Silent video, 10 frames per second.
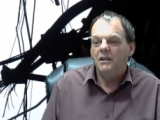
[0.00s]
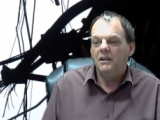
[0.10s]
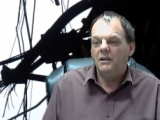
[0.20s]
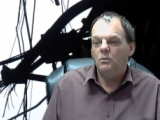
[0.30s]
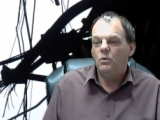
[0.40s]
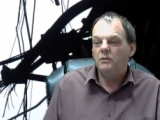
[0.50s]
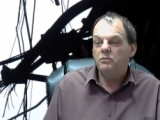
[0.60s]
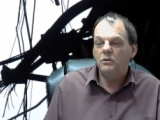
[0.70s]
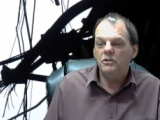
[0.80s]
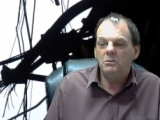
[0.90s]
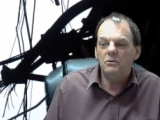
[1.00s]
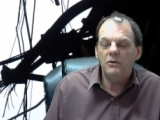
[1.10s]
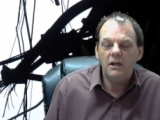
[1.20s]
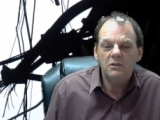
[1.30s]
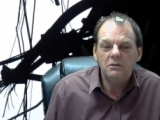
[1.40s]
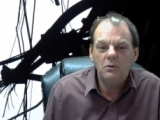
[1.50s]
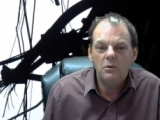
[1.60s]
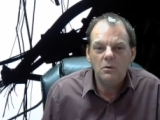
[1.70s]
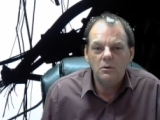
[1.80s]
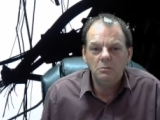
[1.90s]
Uh, why Fukushima Reactor
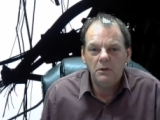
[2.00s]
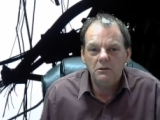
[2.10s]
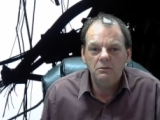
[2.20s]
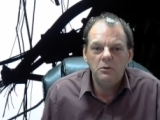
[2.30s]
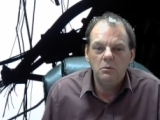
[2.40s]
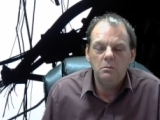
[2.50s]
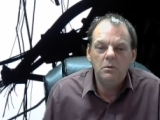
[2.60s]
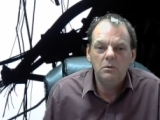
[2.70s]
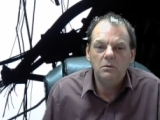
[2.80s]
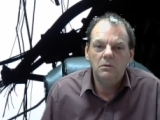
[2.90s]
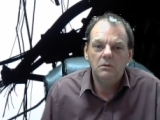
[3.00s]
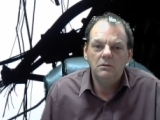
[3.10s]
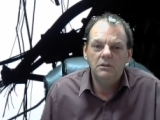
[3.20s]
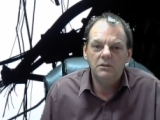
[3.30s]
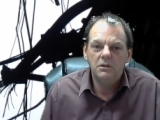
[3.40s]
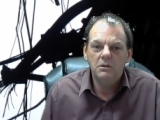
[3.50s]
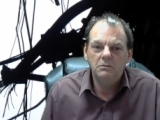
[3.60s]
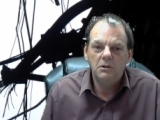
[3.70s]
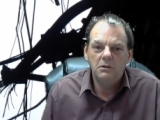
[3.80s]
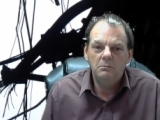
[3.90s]
4 spent fuel pool
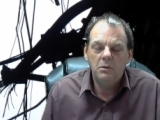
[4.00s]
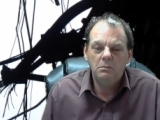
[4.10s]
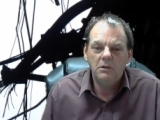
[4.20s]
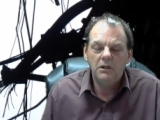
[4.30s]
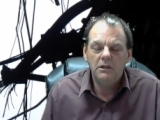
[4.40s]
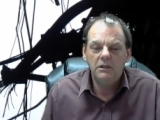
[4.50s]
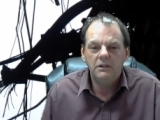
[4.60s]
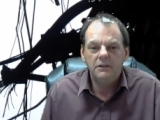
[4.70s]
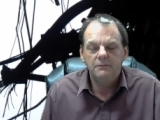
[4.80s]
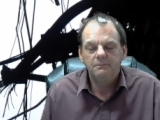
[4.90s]
deserves a public